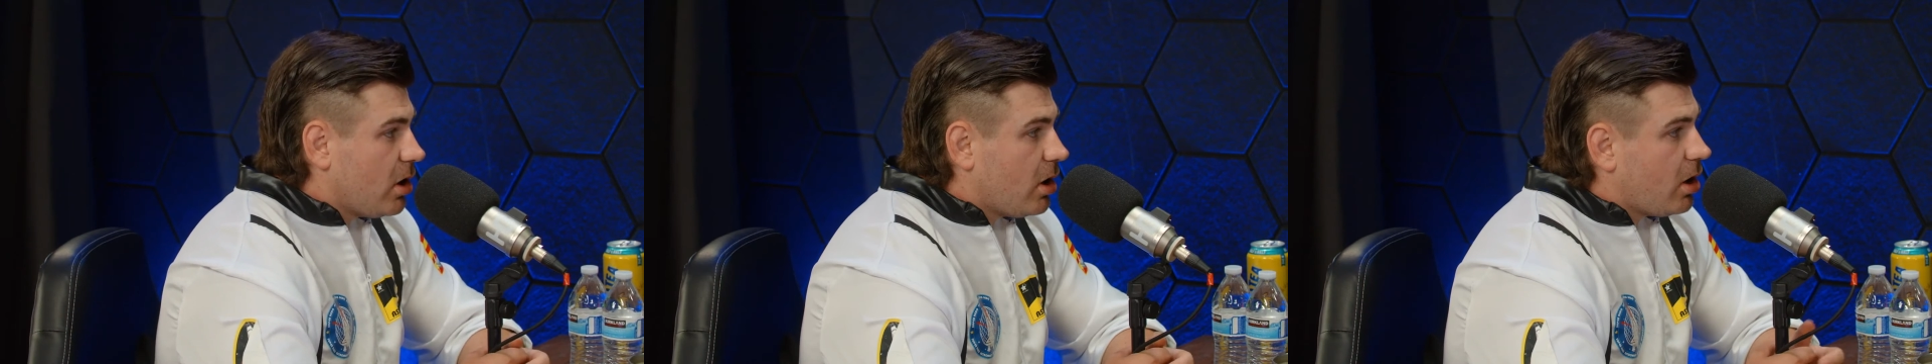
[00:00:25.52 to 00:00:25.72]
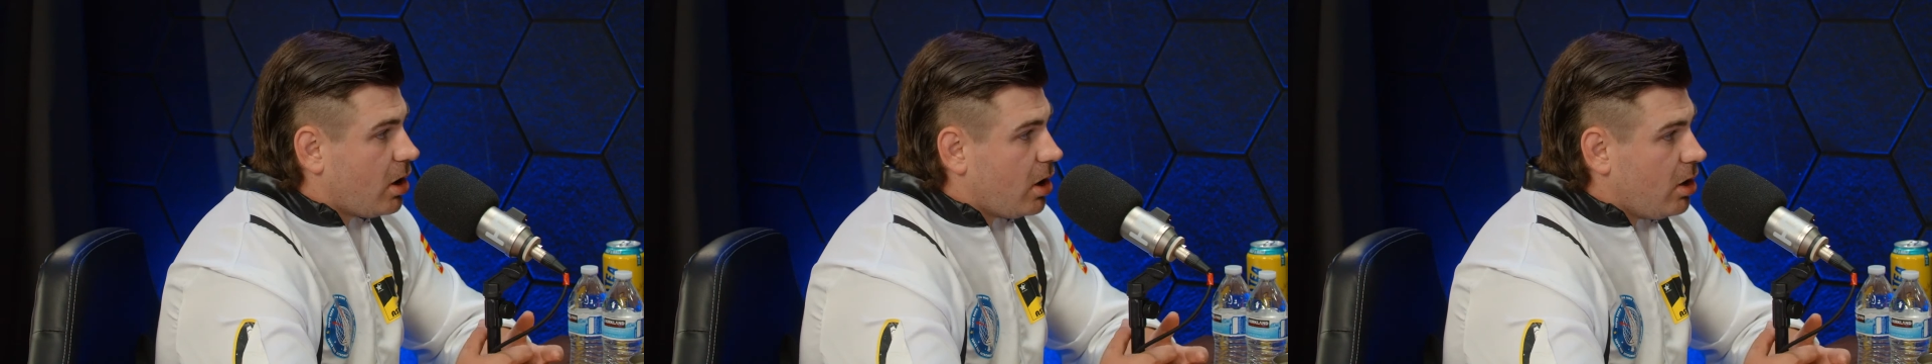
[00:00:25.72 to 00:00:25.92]

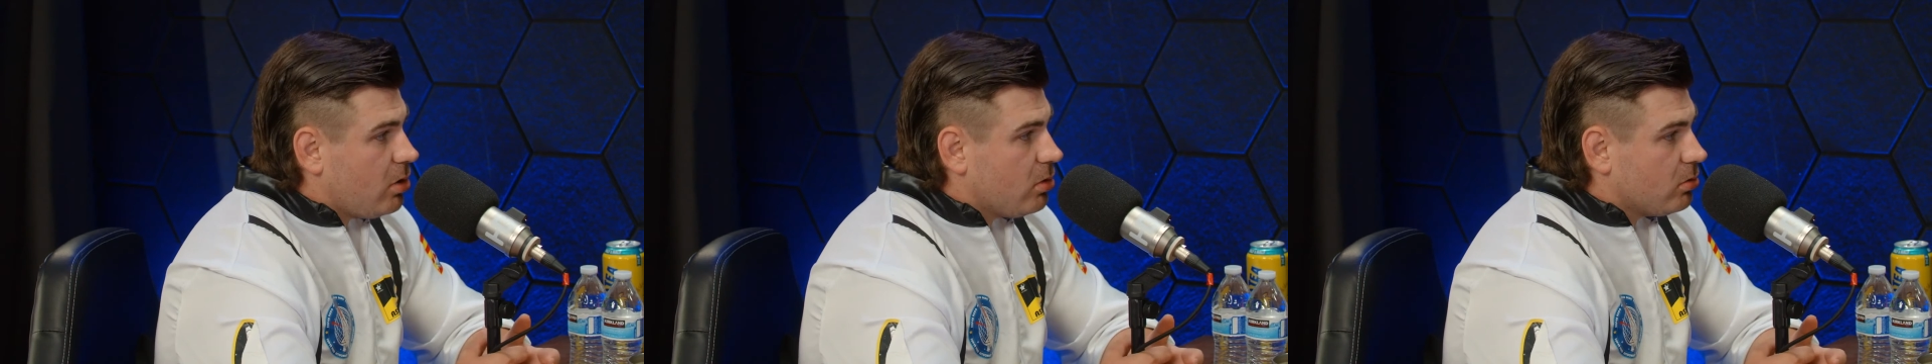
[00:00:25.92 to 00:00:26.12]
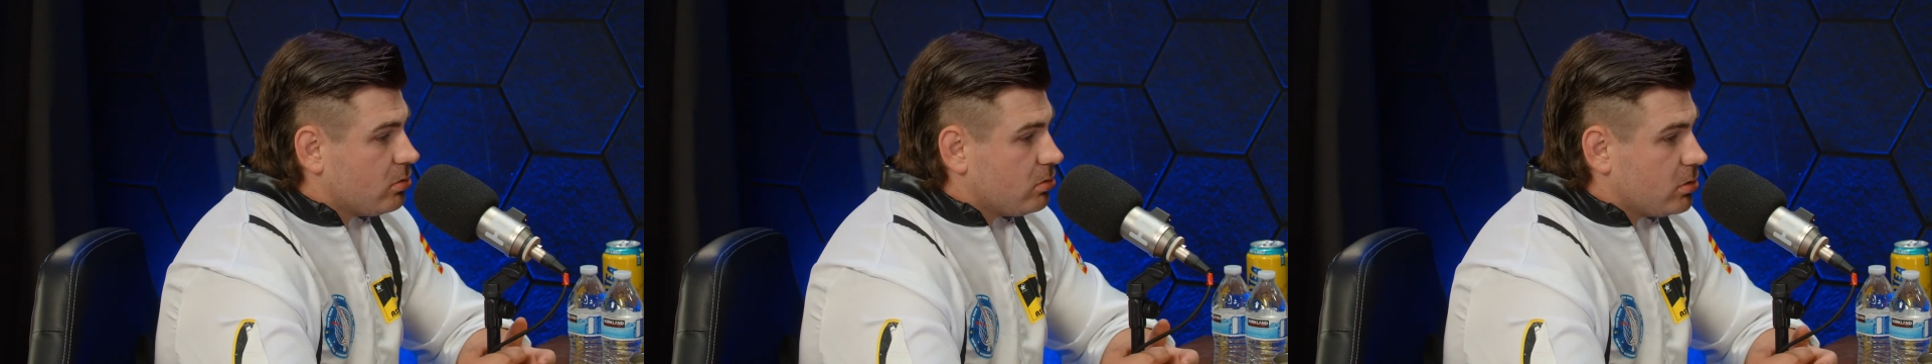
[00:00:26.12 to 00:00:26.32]

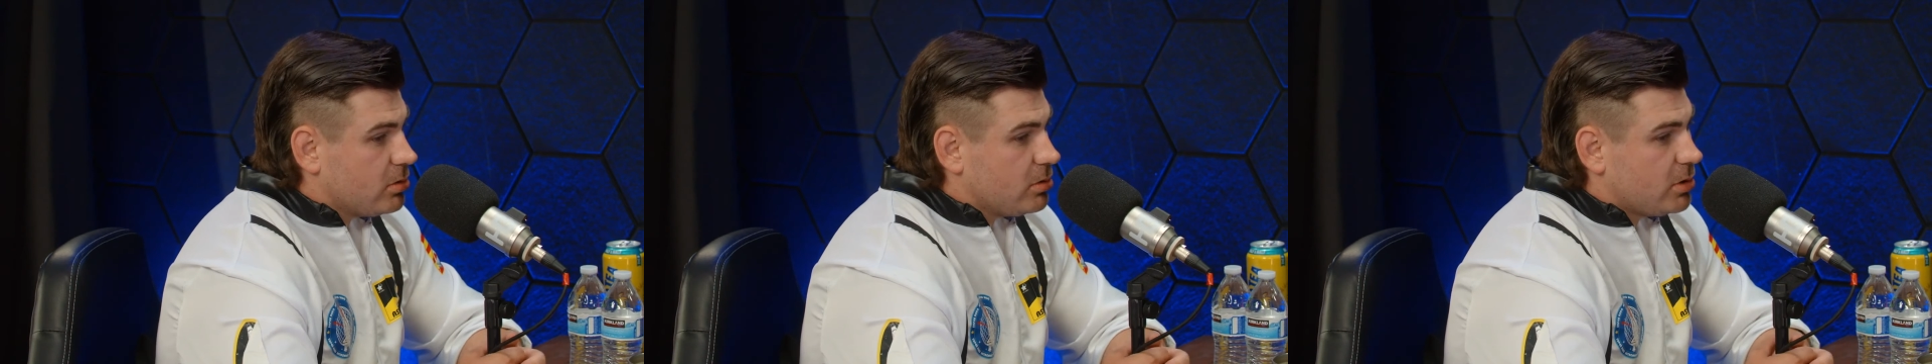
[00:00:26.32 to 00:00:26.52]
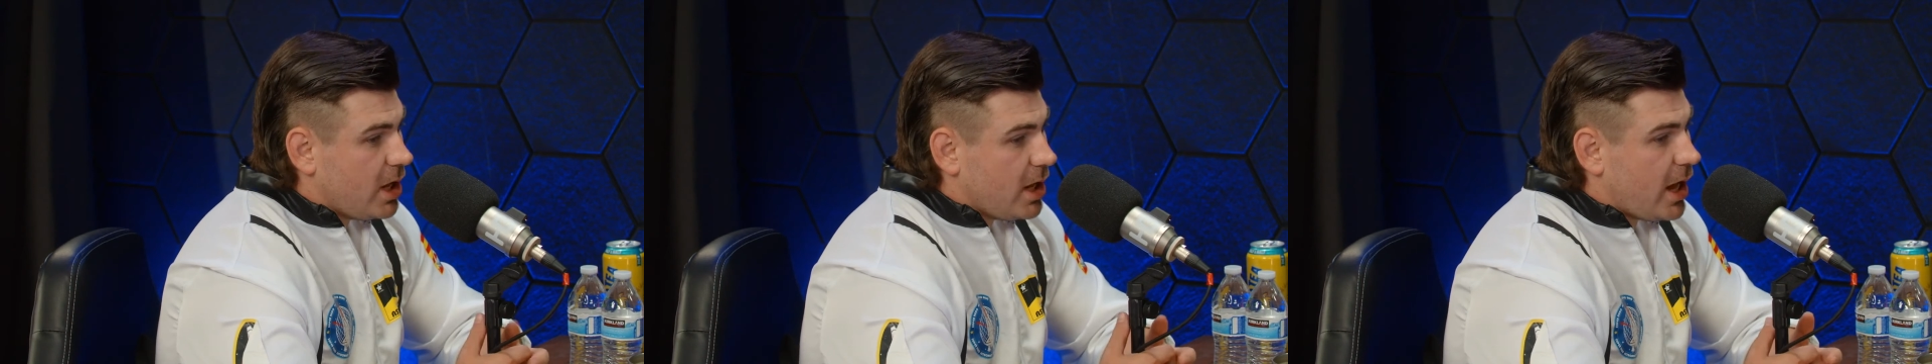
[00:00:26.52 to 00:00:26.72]
Oh,
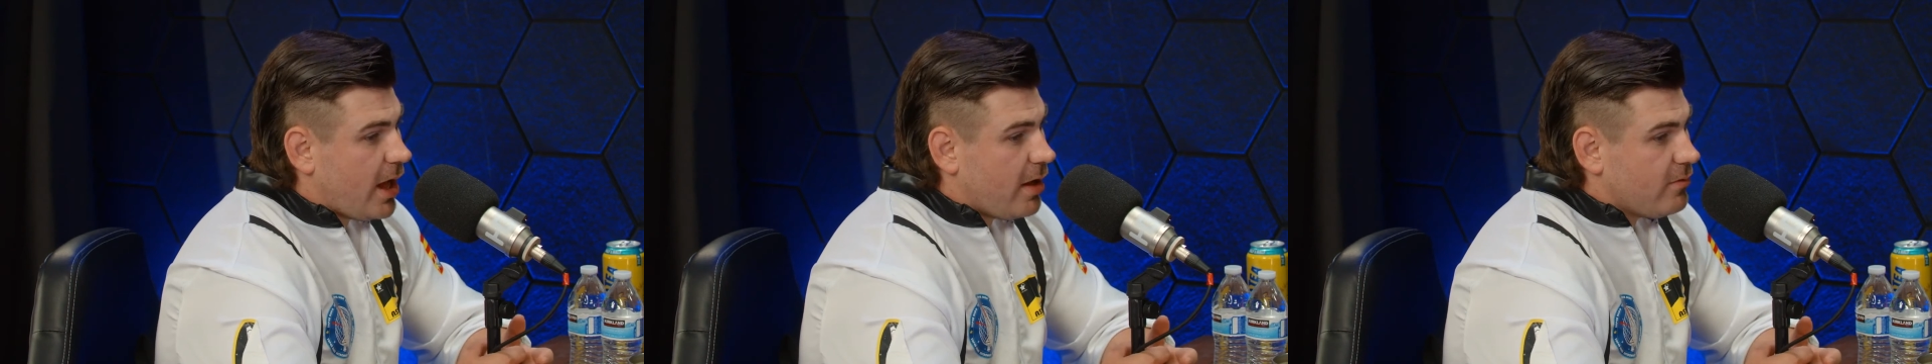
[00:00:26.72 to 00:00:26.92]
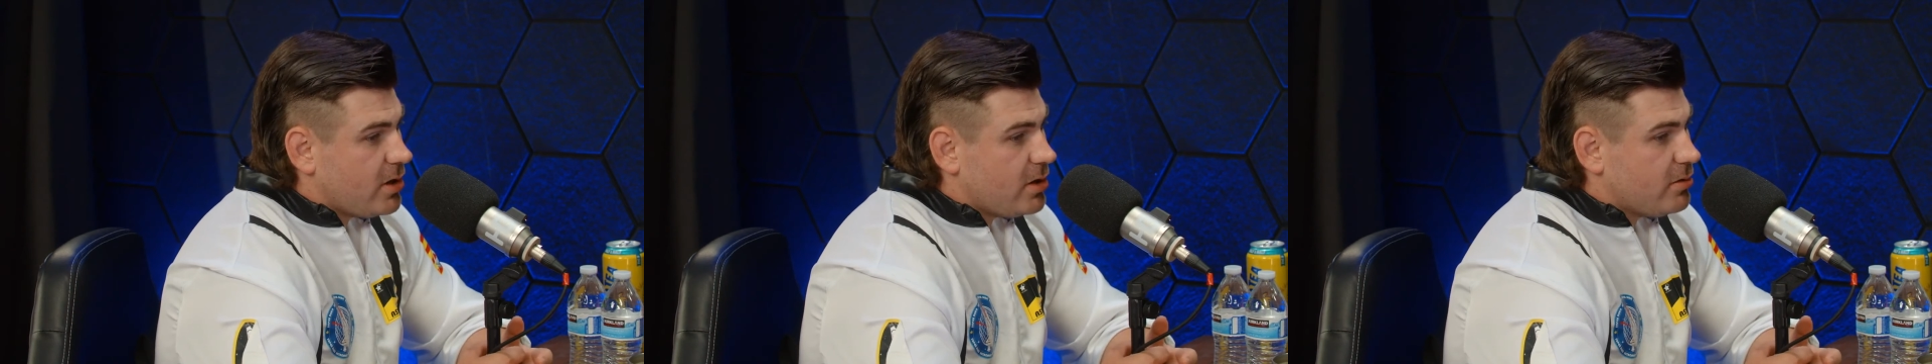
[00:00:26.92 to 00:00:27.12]
they
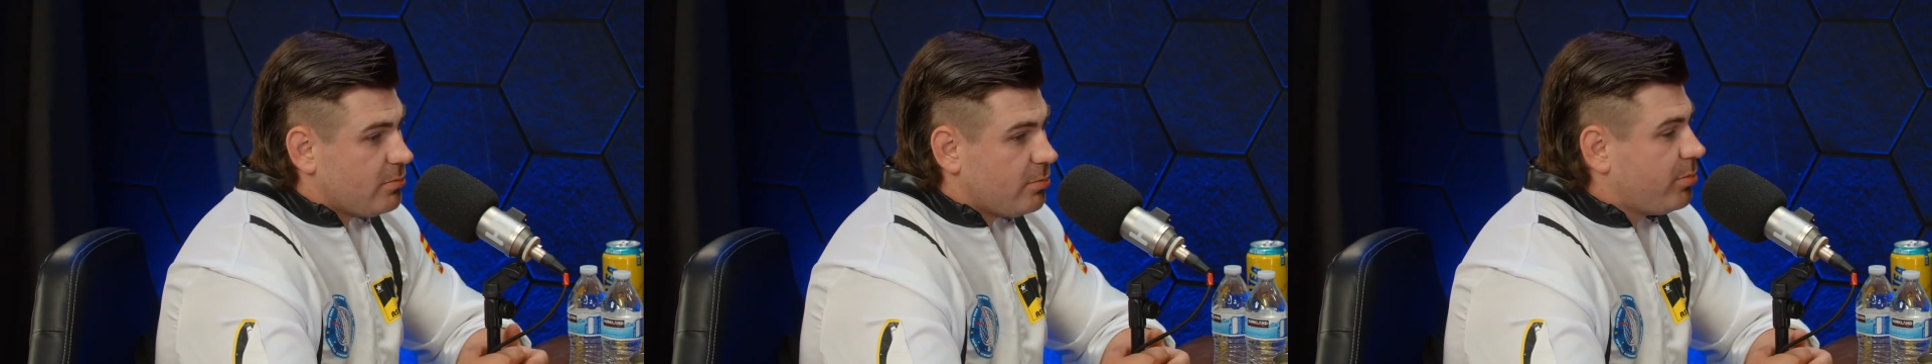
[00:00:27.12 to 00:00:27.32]
have it,